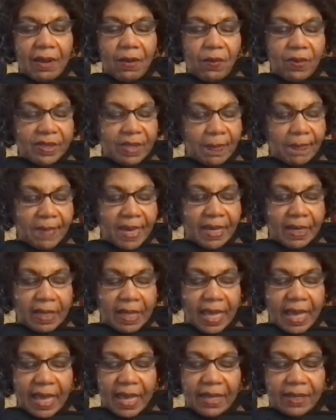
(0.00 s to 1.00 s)
with a metal
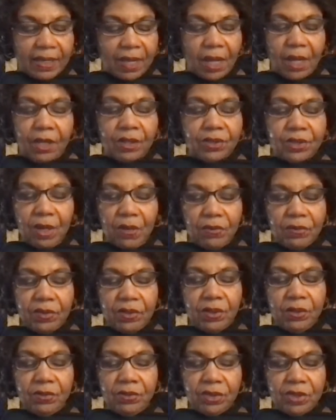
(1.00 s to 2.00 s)
head. Don't
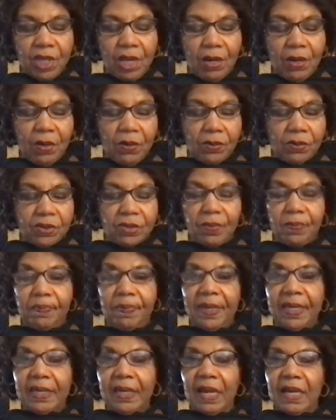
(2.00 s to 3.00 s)
use those
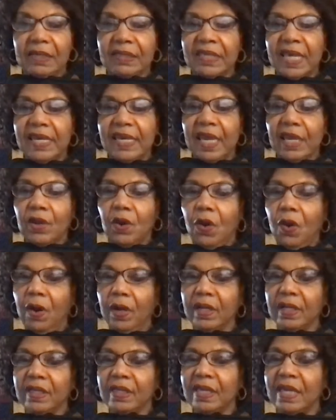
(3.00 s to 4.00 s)
because they get
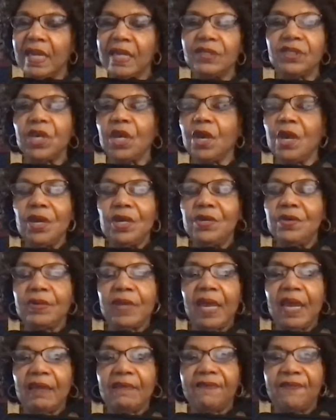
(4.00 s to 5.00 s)
caught in things. You
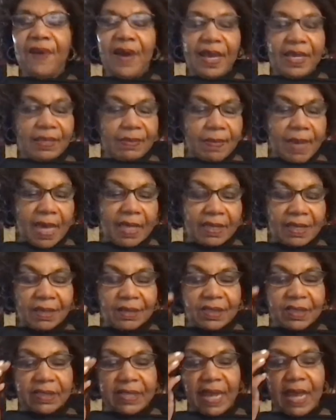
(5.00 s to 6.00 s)
can't find them, and they'll
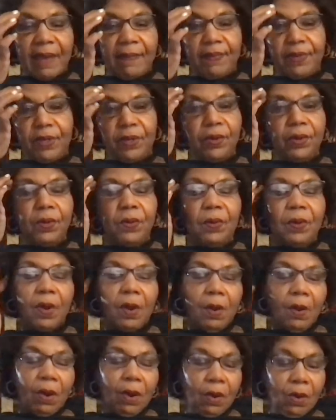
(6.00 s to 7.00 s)
stab you
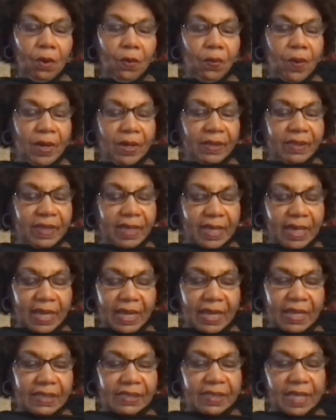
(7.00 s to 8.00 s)
or one of the
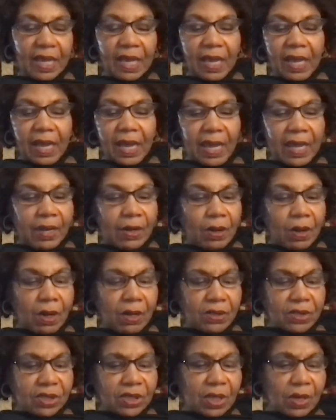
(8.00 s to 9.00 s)
kids. It
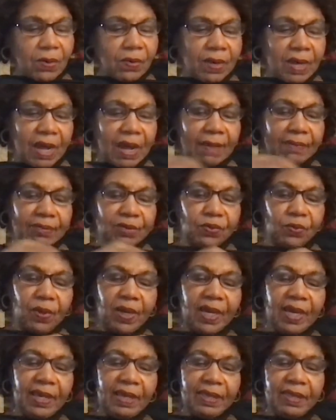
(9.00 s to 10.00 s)
also comes
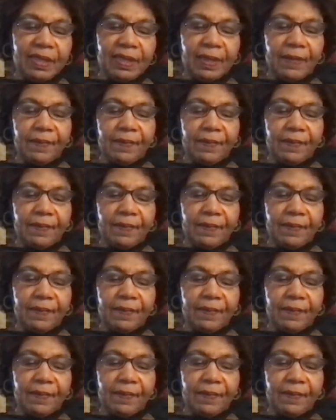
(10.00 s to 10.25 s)
with